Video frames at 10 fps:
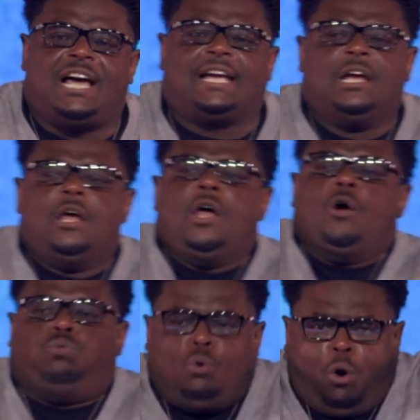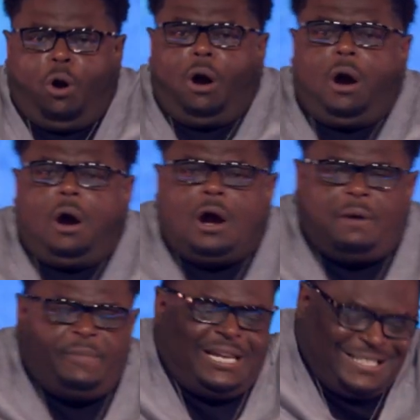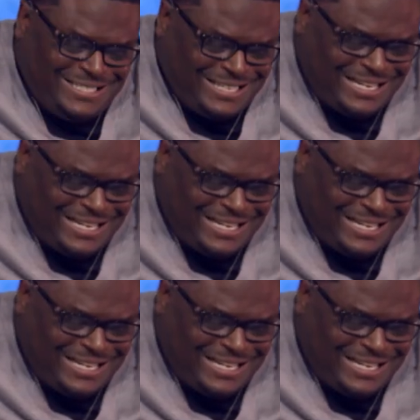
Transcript: like, bruh! I mean, it's